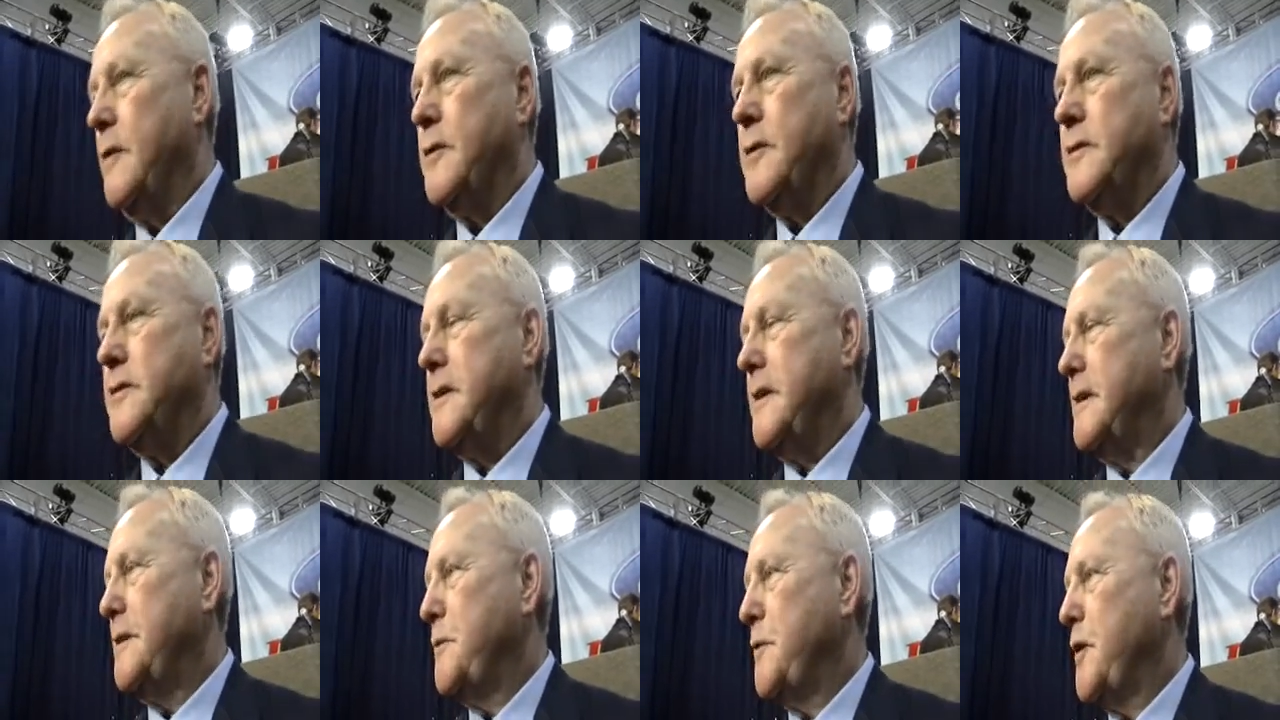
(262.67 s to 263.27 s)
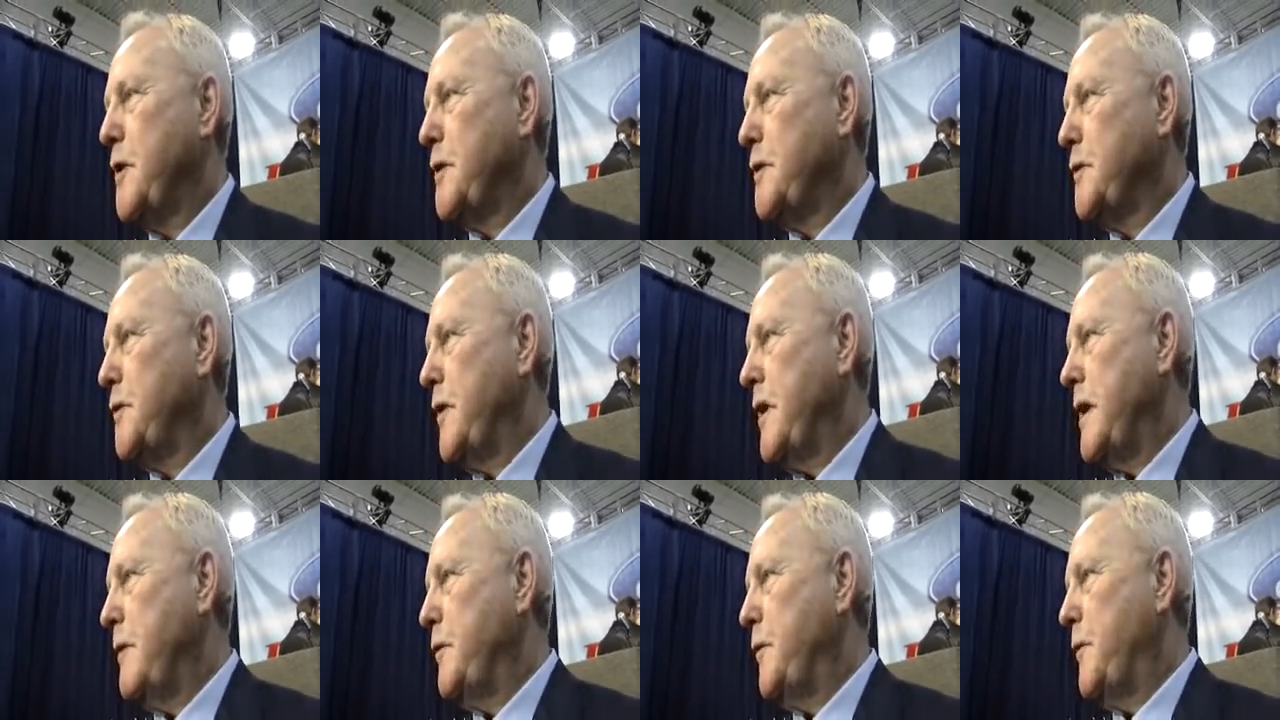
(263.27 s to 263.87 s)
We just need to bring the
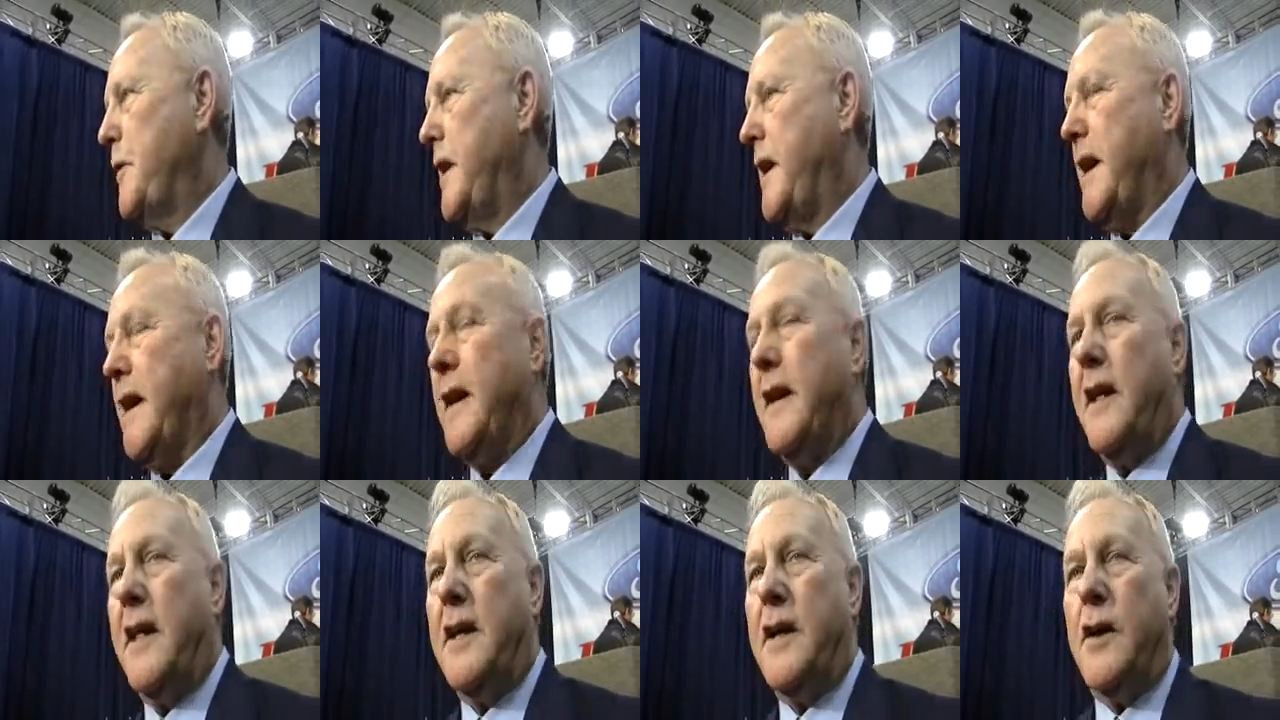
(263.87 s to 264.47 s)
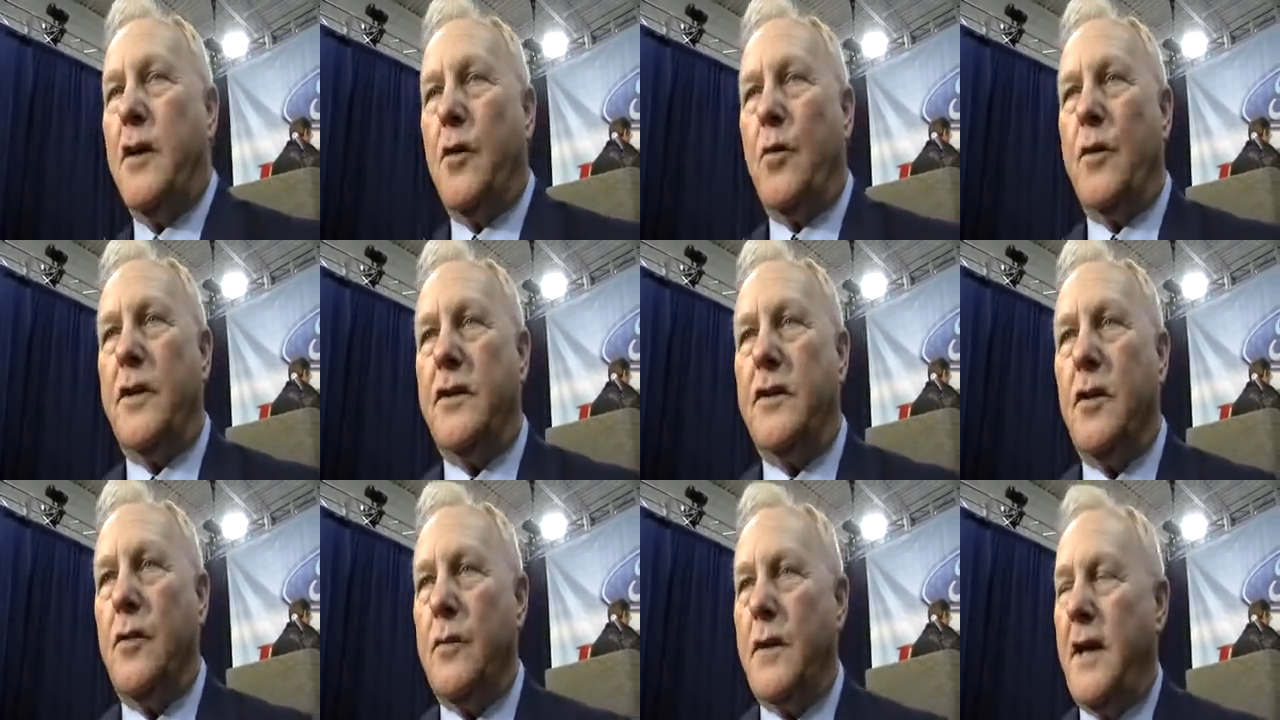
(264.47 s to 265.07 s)
drama back. We
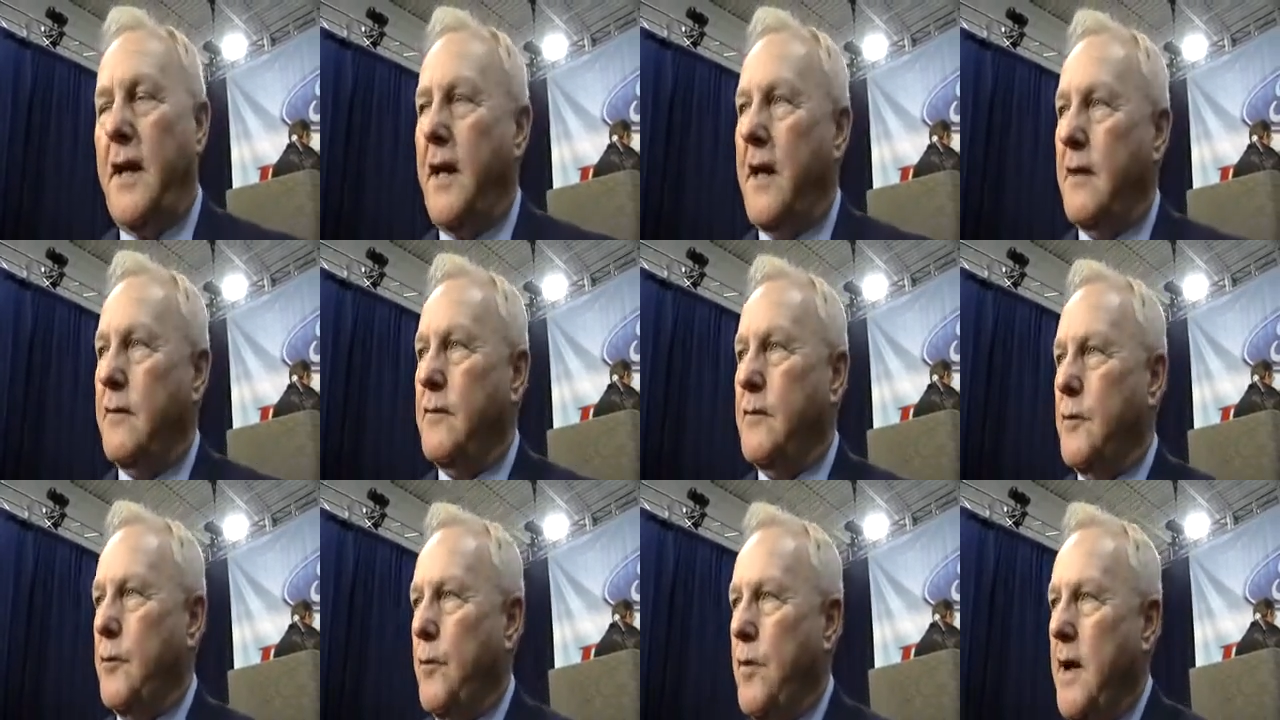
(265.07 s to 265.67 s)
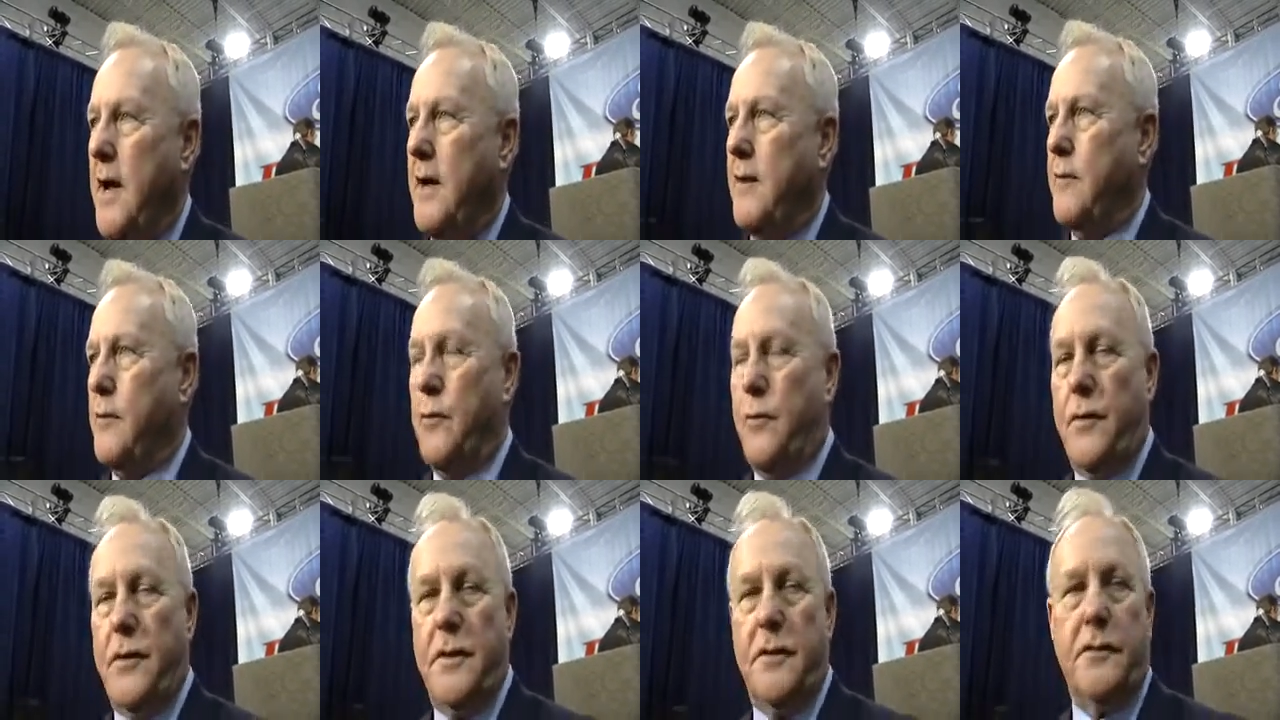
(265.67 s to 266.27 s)
don't have the
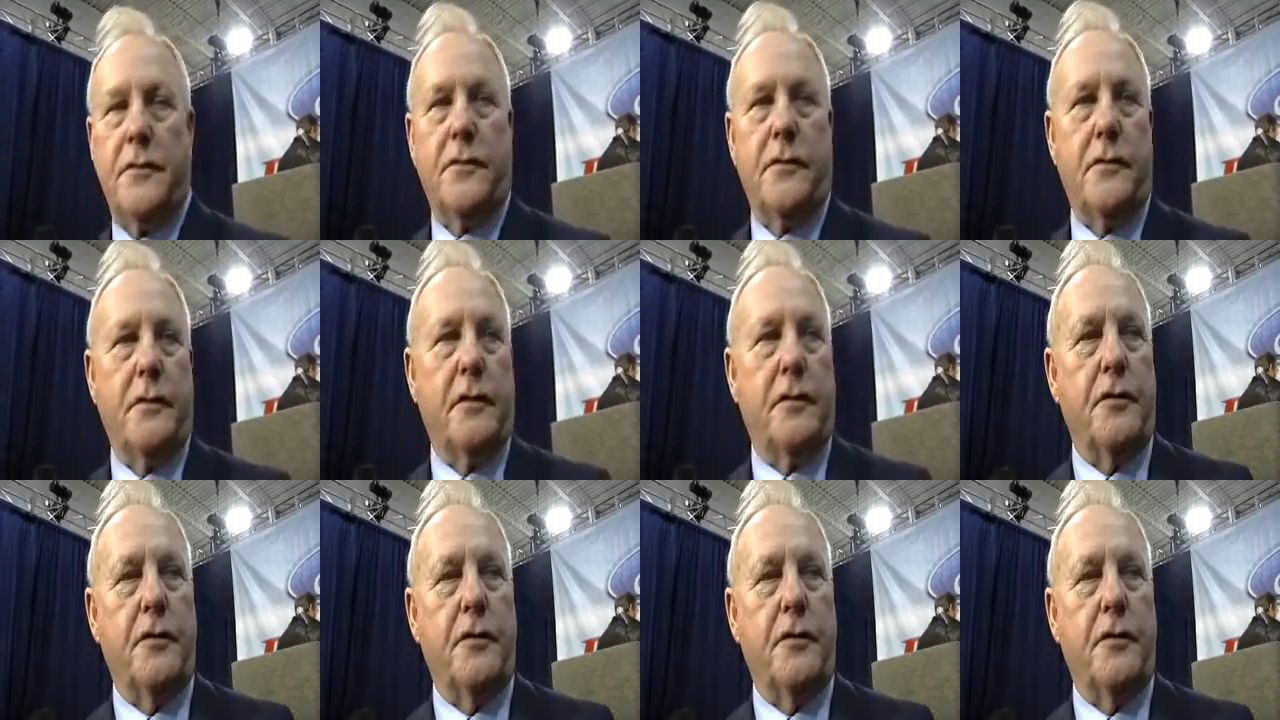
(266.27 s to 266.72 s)
rivalries.